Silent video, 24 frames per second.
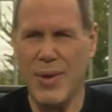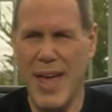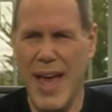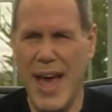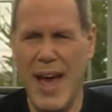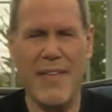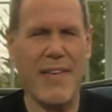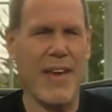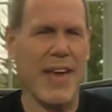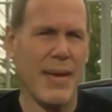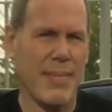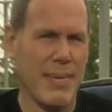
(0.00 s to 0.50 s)
We
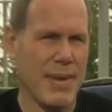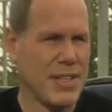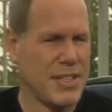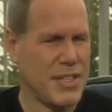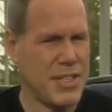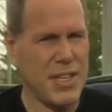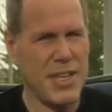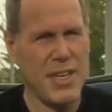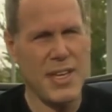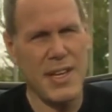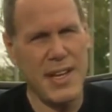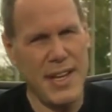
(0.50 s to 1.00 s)
have
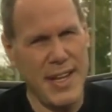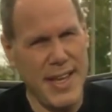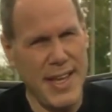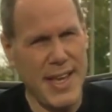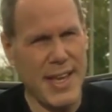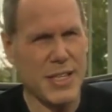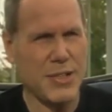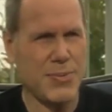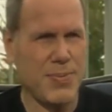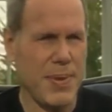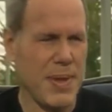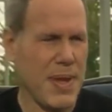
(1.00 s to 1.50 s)
ABC and
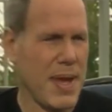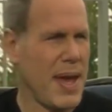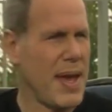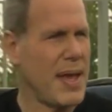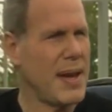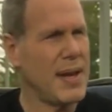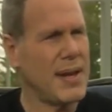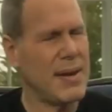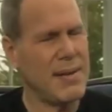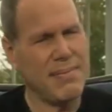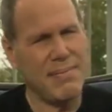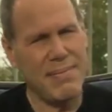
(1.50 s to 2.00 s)

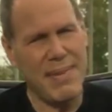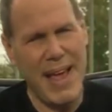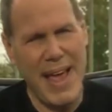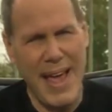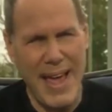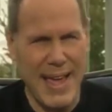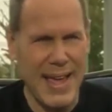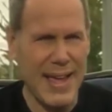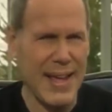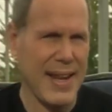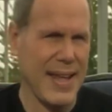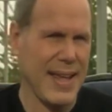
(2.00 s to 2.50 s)
ESPN and
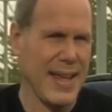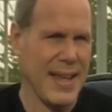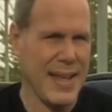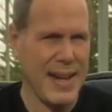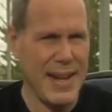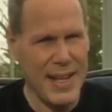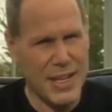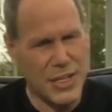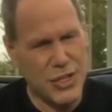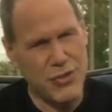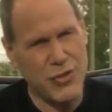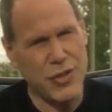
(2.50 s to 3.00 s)

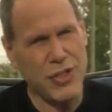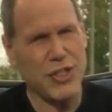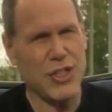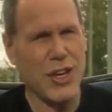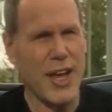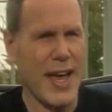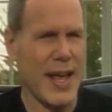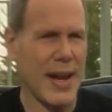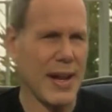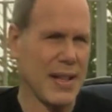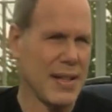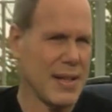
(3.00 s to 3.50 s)
A&E and History
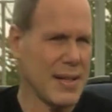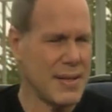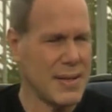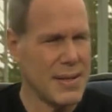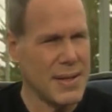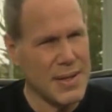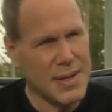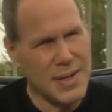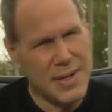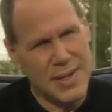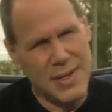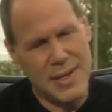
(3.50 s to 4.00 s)
Channel
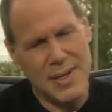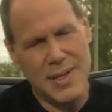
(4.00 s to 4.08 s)
and,